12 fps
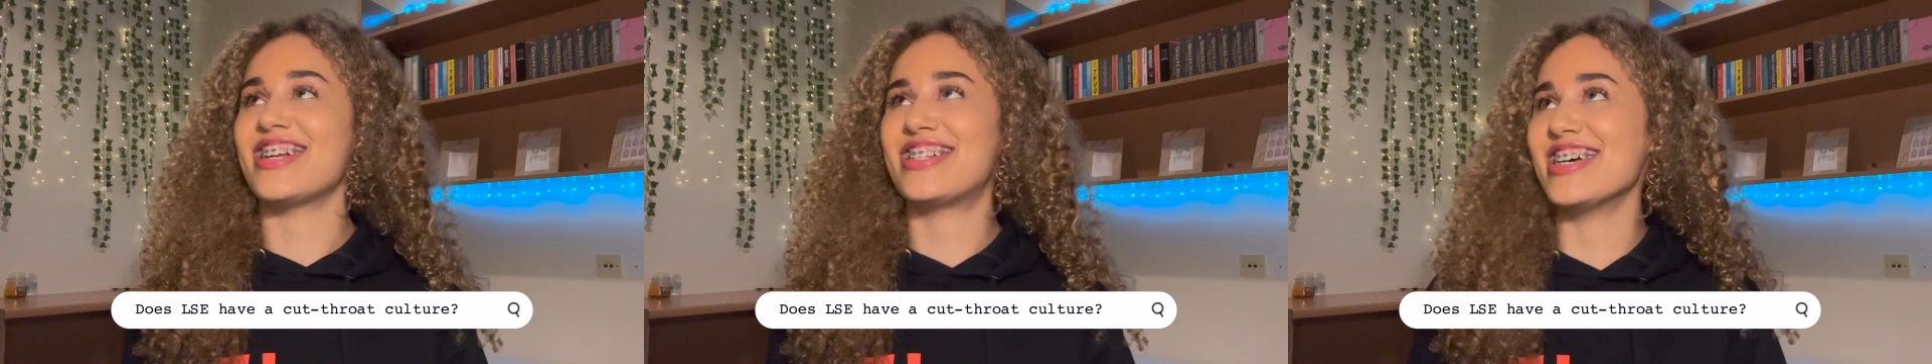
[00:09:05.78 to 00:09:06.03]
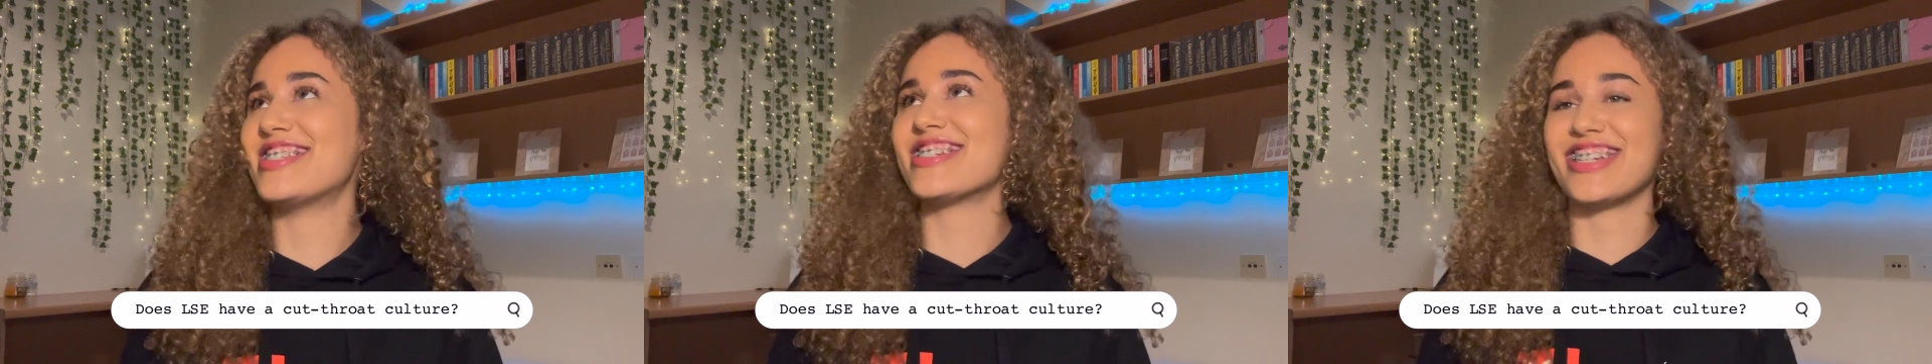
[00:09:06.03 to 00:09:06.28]

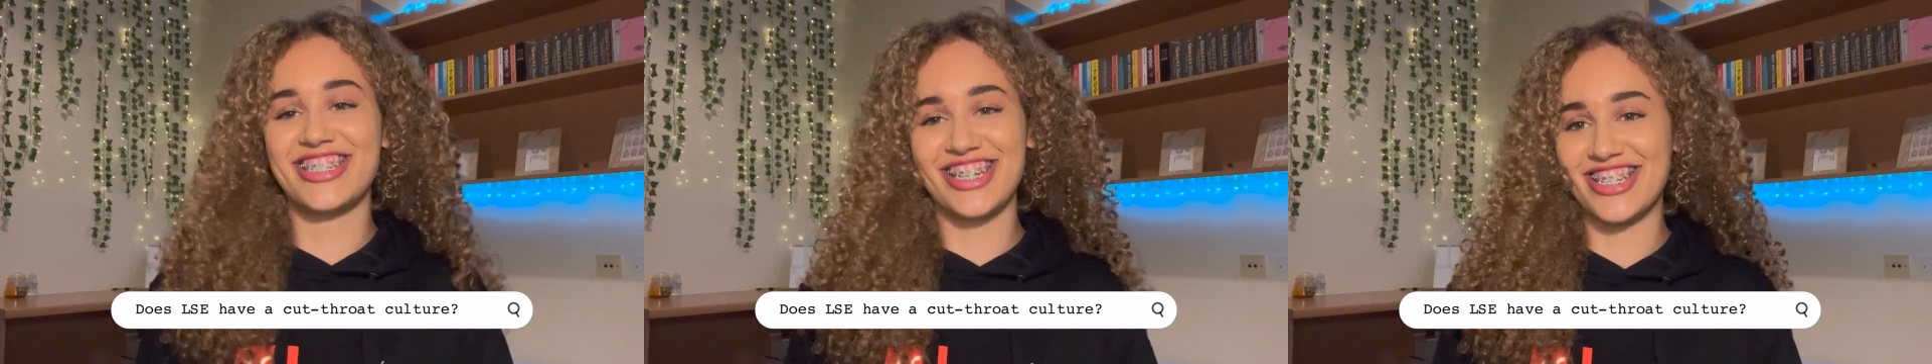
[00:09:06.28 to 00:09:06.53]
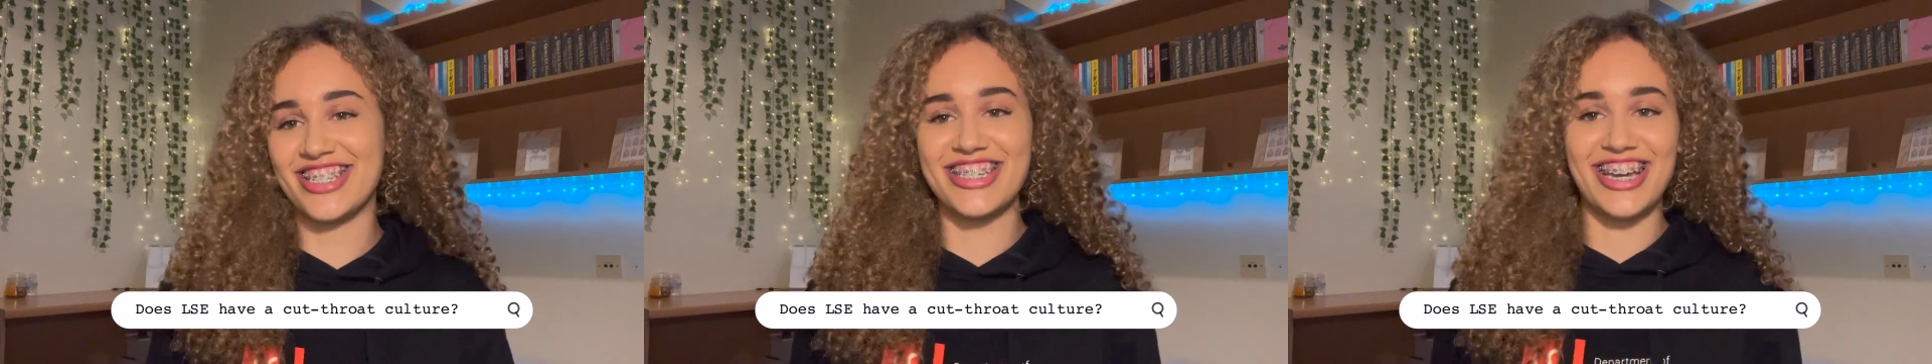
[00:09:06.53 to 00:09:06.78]
just,
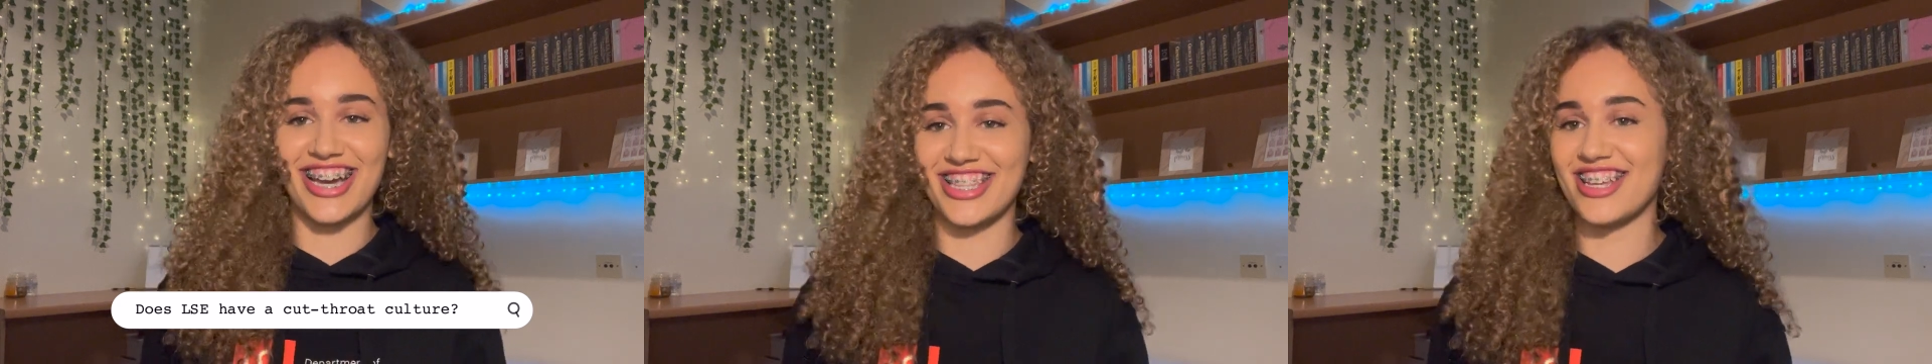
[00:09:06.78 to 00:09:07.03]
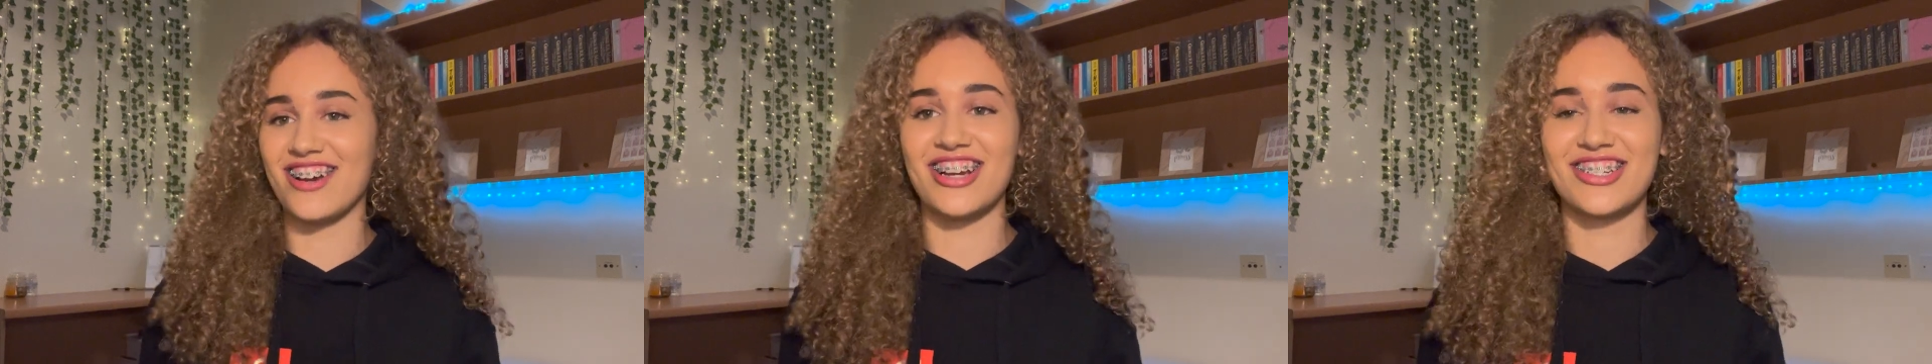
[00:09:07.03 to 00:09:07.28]
just yeah
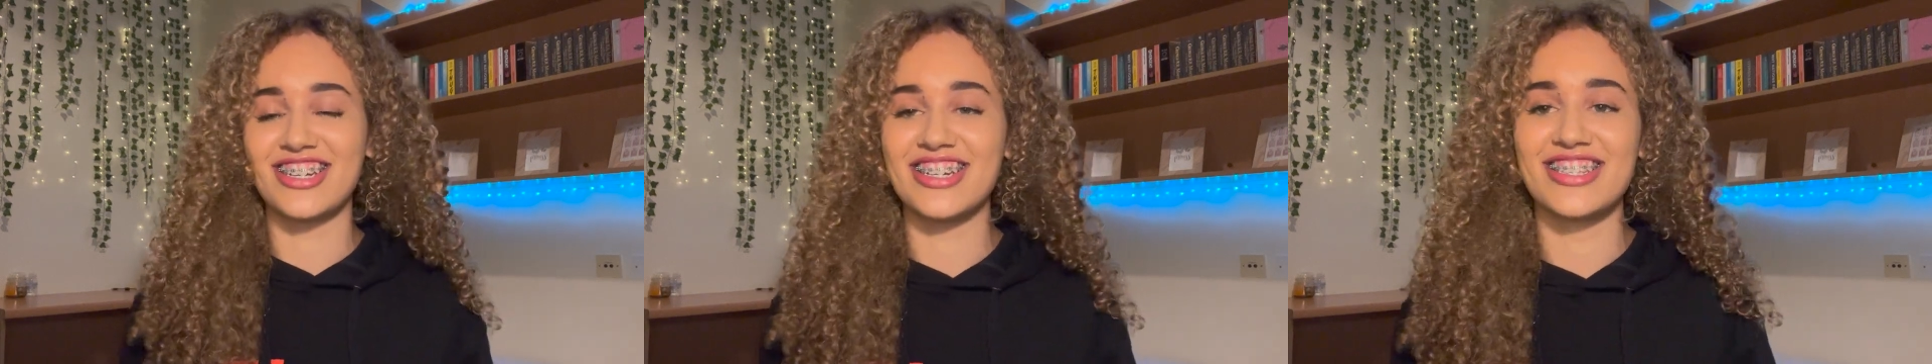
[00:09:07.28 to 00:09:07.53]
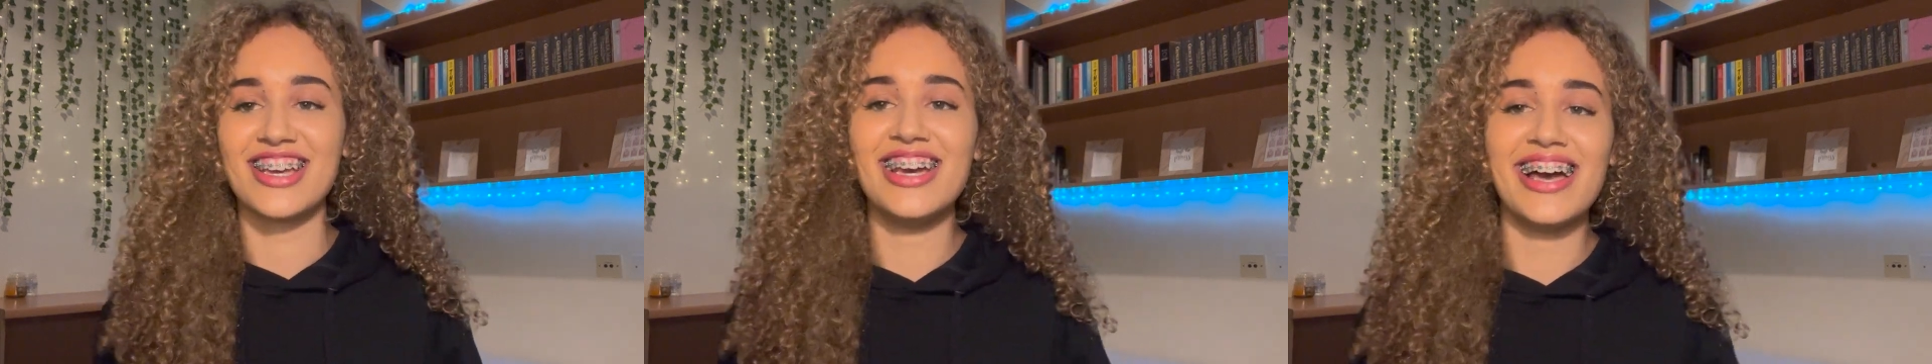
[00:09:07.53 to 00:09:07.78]
there actually is